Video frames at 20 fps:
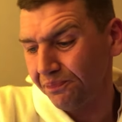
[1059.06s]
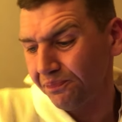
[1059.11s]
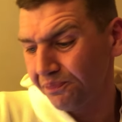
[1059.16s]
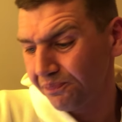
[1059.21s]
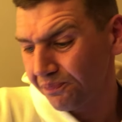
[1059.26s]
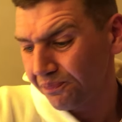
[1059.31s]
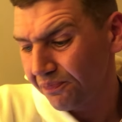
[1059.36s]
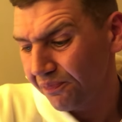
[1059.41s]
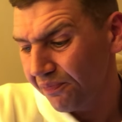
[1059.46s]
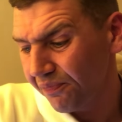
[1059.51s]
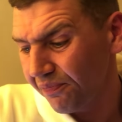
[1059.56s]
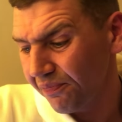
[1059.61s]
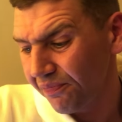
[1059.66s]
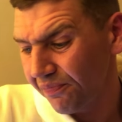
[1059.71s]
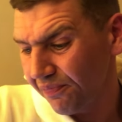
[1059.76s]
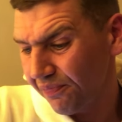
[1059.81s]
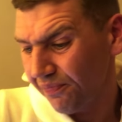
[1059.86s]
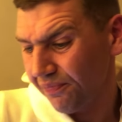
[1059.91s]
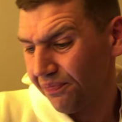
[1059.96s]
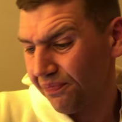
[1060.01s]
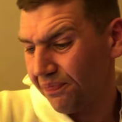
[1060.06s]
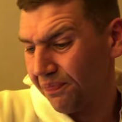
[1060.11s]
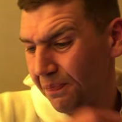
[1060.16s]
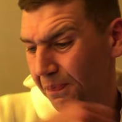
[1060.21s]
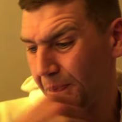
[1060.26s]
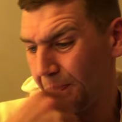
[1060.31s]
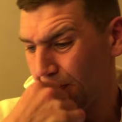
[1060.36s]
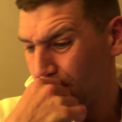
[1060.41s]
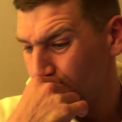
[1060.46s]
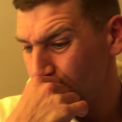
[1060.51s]

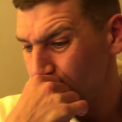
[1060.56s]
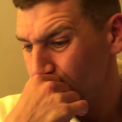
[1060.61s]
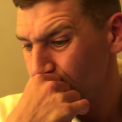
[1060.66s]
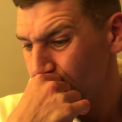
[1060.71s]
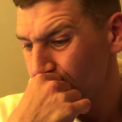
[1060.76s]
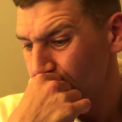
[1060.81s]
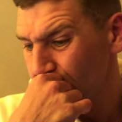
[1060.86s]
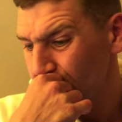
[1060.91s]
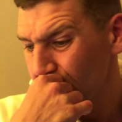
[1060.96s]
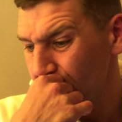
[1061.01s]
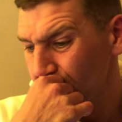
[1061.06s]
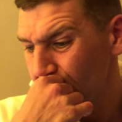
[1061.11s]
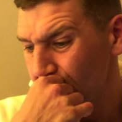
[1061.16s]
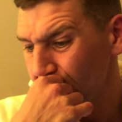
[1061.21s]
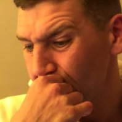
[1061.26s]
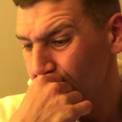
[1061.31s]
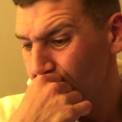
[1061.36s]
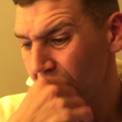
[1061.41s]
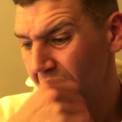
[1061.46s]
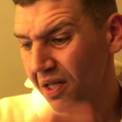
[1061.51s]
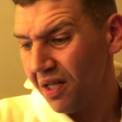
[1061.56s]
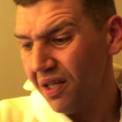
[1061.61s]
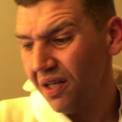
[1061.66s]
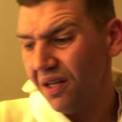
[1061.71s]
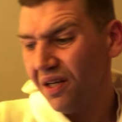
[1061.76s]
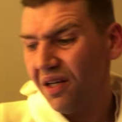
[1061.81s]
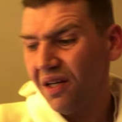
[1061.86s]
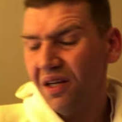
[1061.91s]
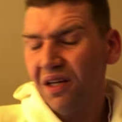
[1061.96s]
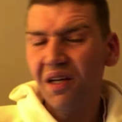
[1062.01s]

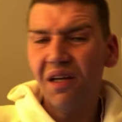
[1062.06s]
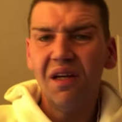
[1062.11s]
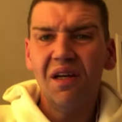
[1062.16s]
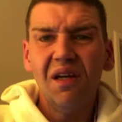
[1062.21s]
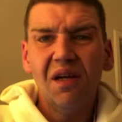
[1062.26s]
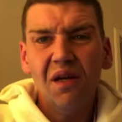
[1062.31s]
Nothing is said.